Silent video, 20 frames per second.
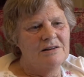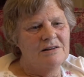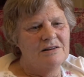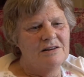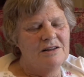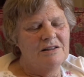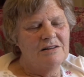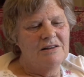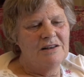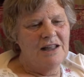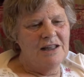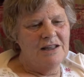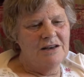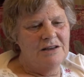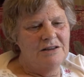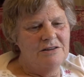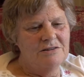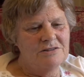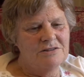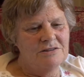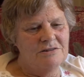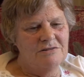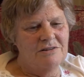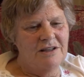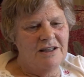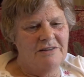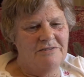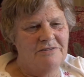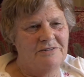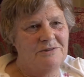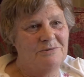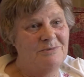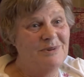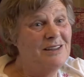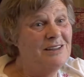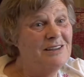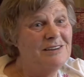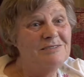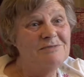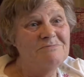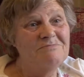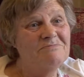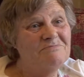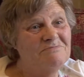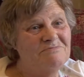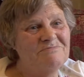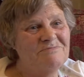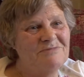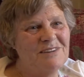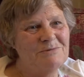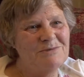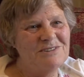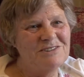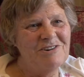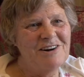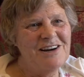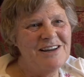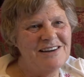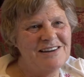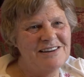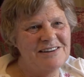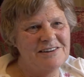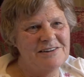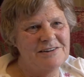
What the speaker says: And the old lady used to look after me, and that was great.